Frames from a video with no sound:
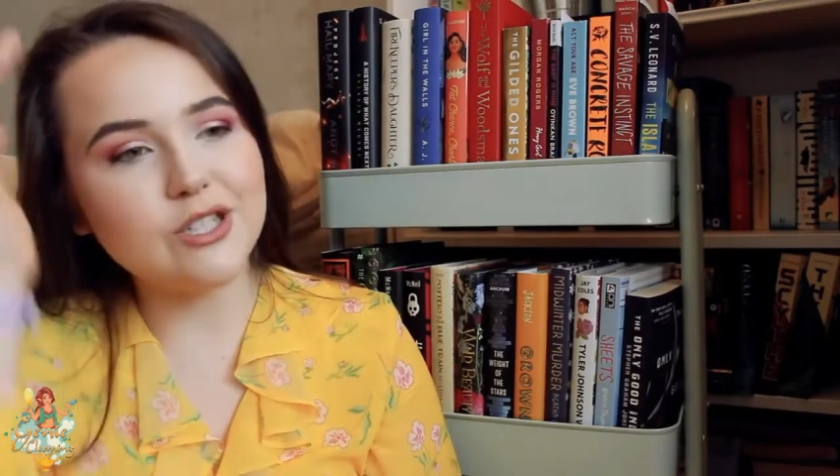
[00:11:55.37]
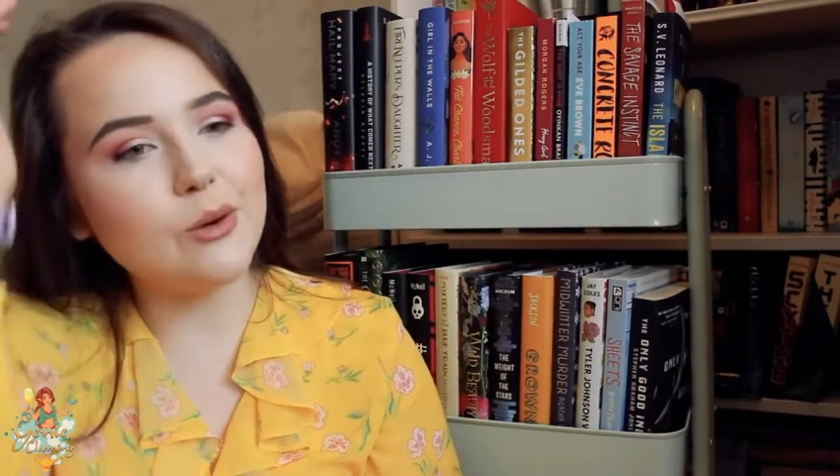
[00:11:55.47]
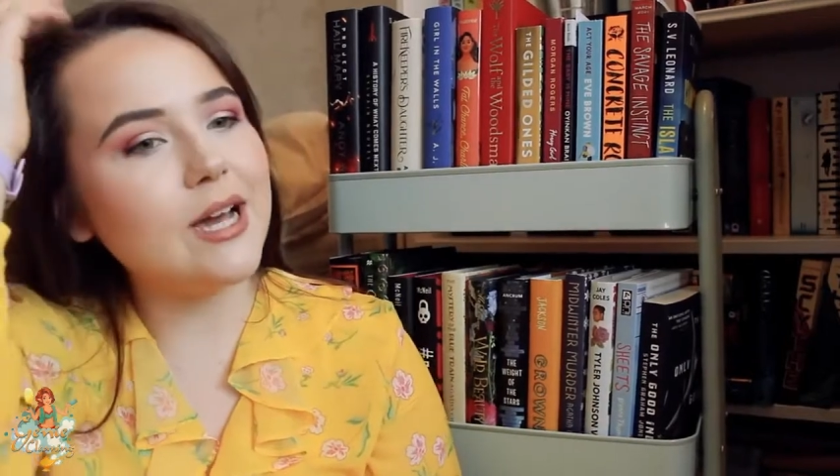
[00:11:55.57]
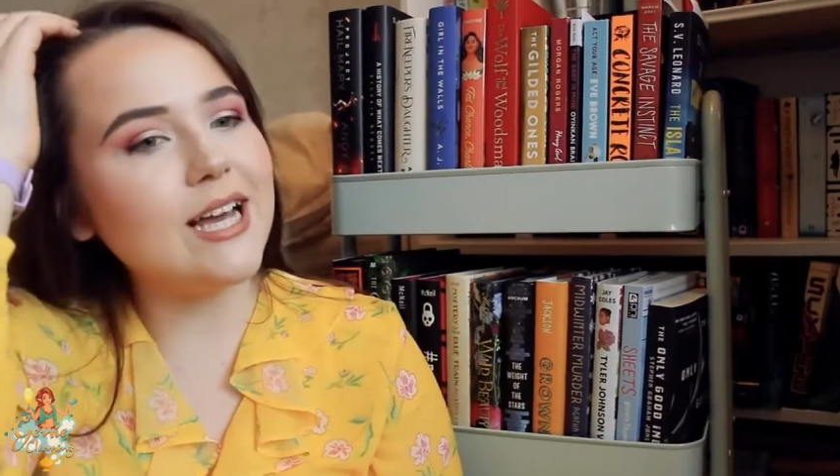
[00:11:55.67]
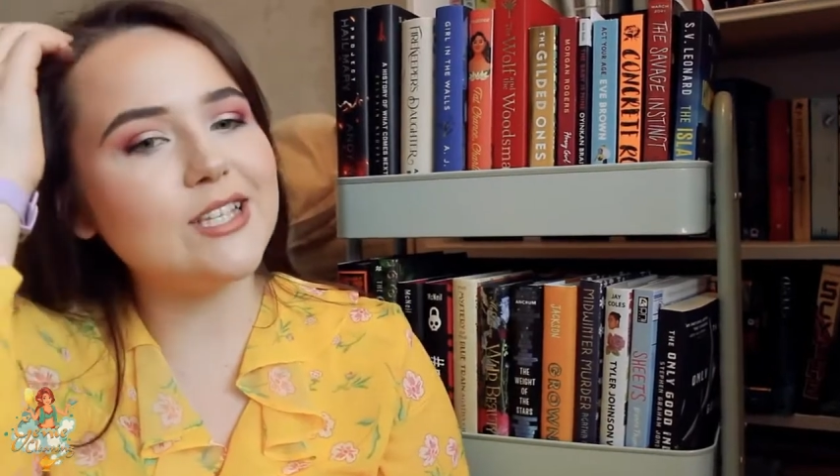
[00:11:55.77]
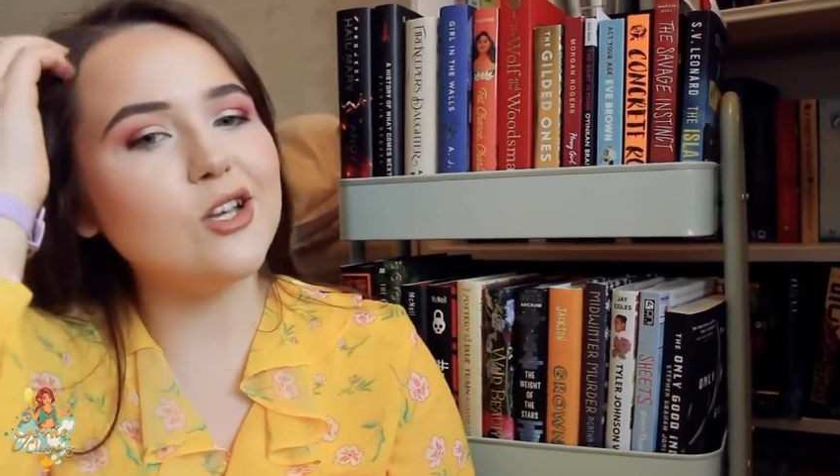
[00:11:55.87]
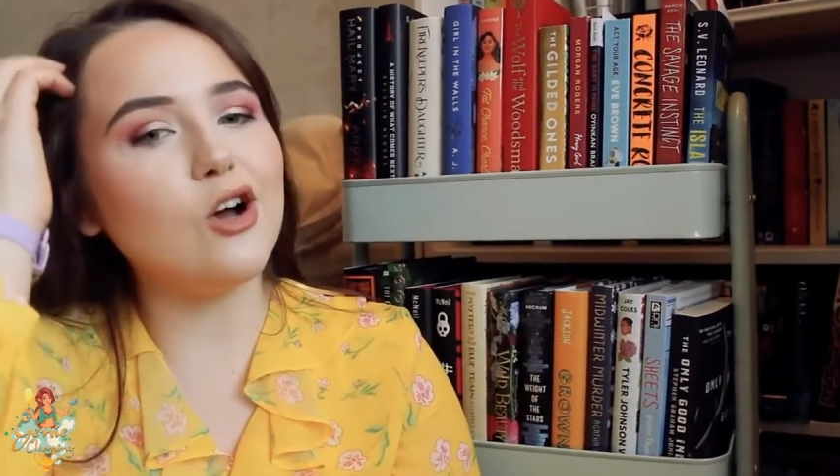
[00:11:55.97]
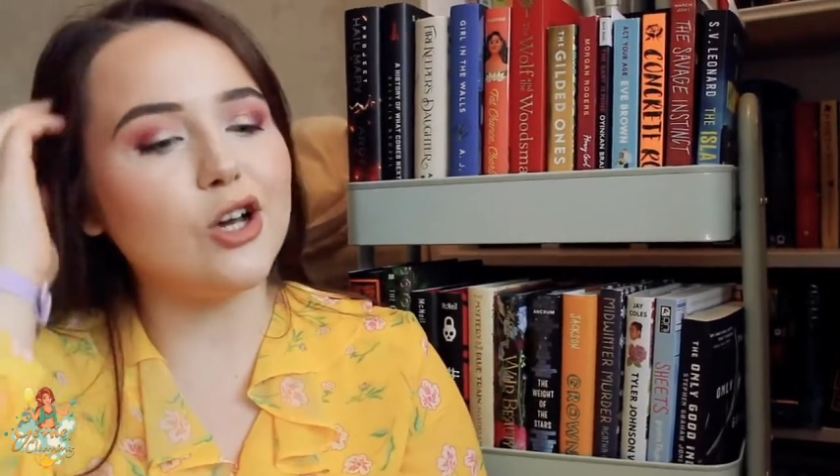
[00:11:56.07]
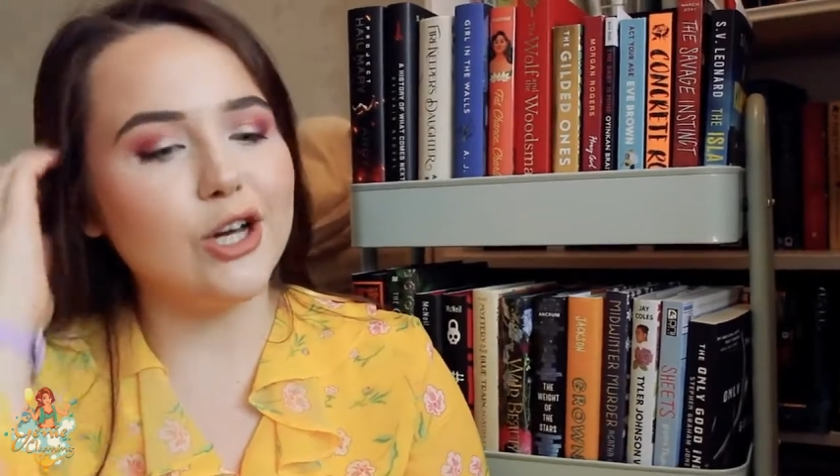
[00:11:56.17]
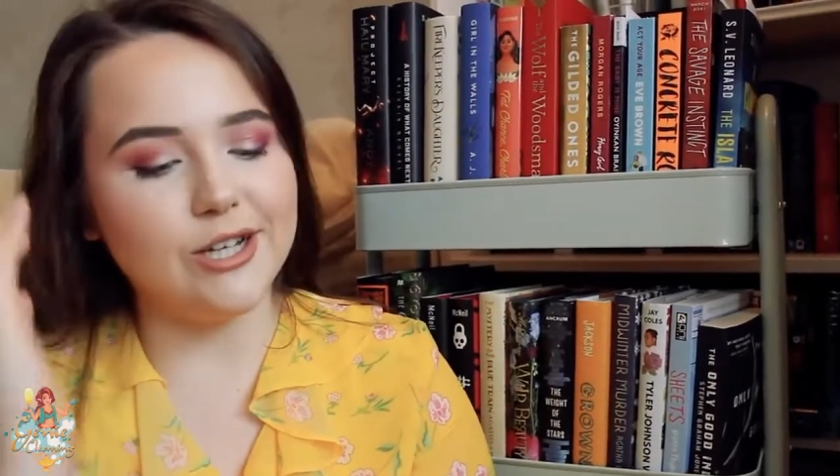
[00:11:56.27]
so it's
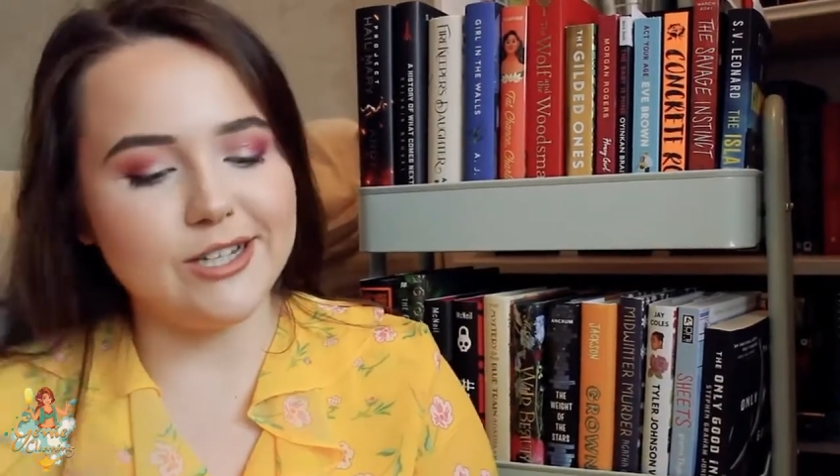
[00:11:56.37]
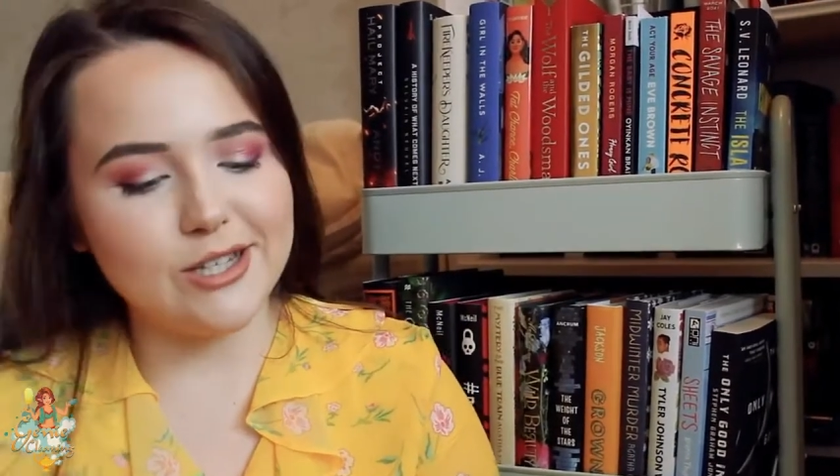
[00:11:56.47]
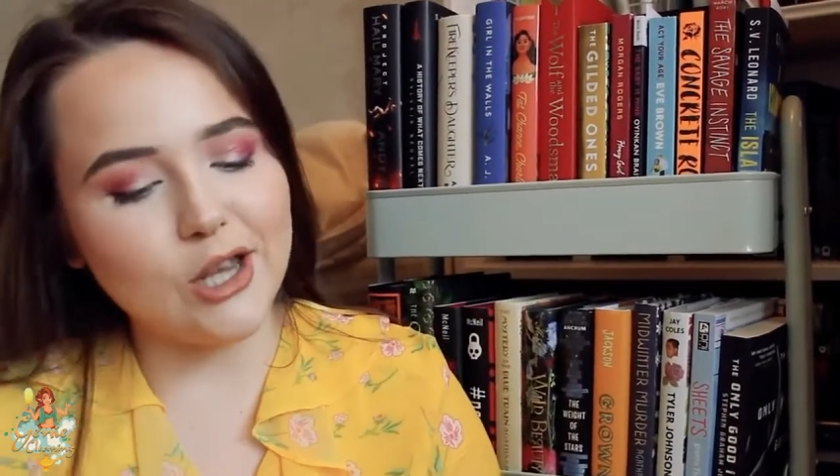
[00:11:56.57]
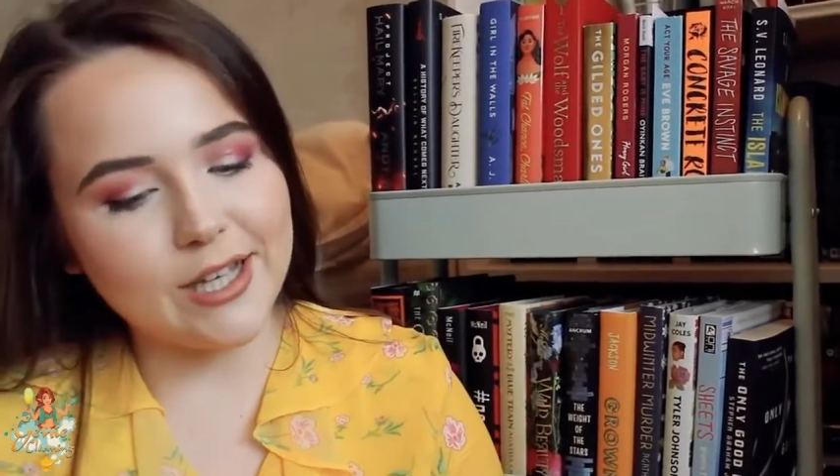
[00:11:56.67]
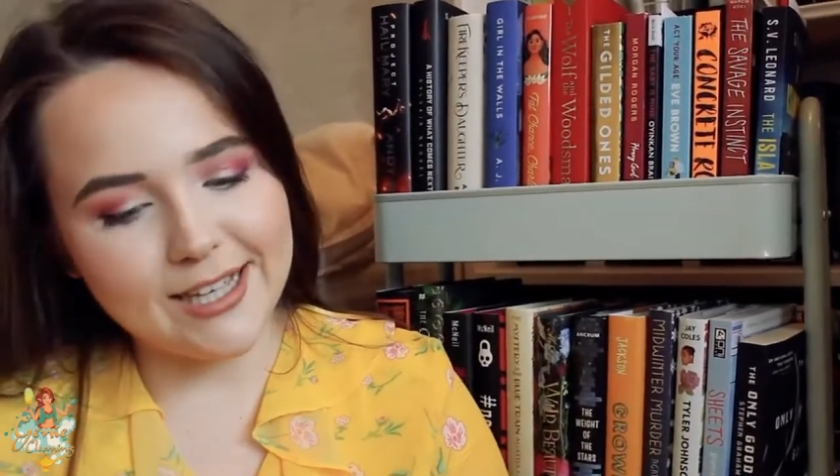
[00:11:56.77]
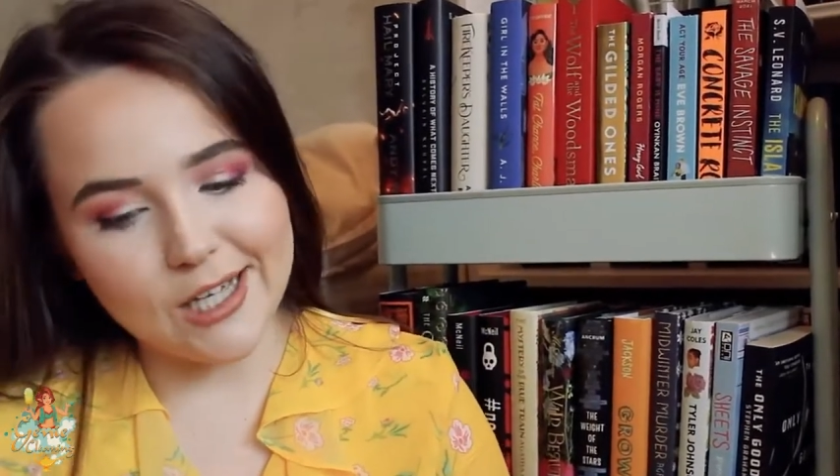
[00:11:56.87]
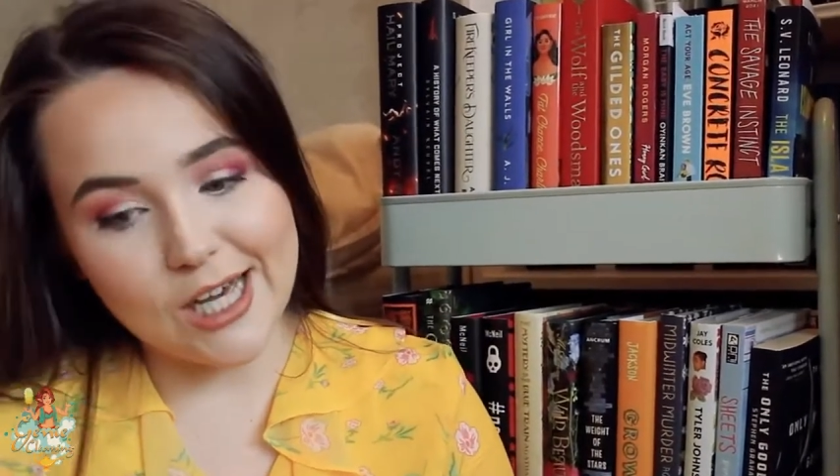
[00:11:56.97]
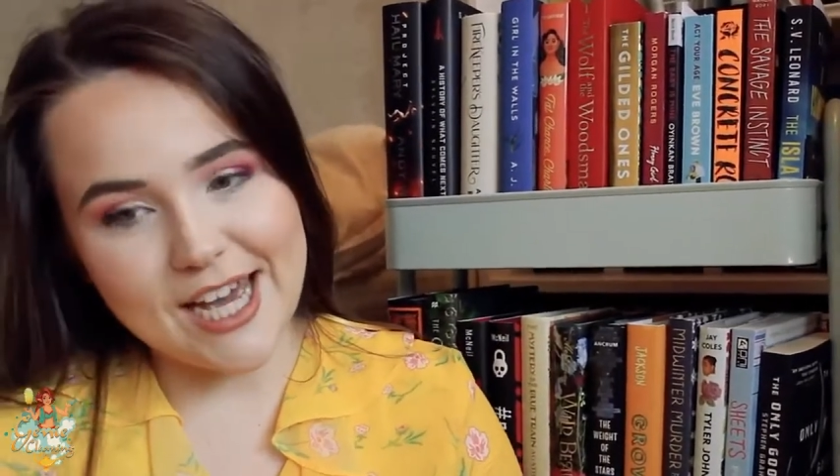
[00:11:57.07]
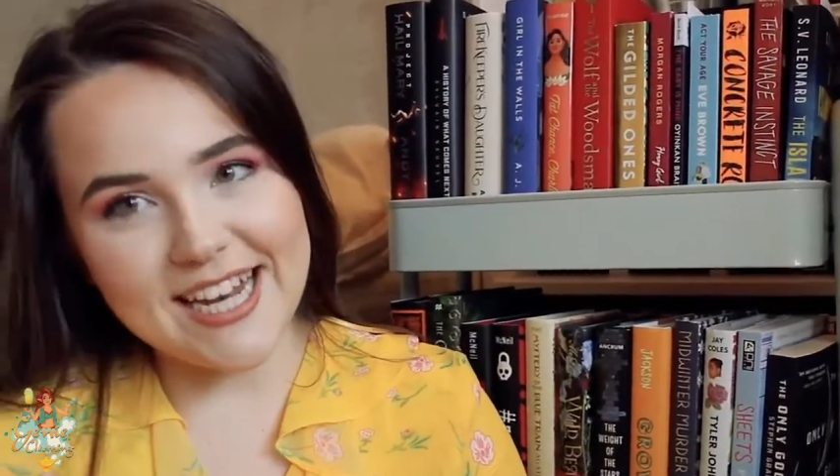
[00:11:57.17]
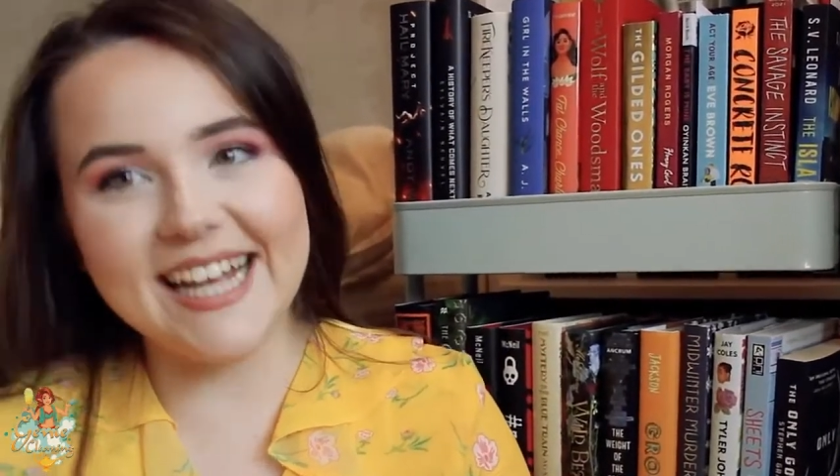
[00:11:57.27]
not good, it's not looking
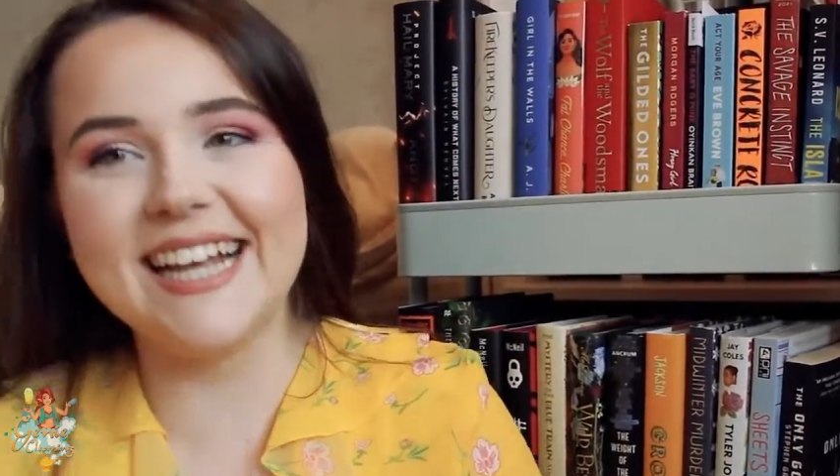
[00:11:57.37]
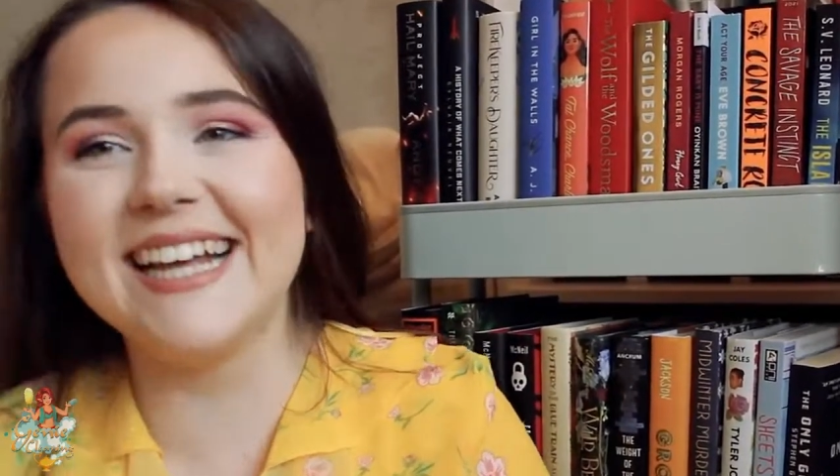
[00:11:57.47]
good.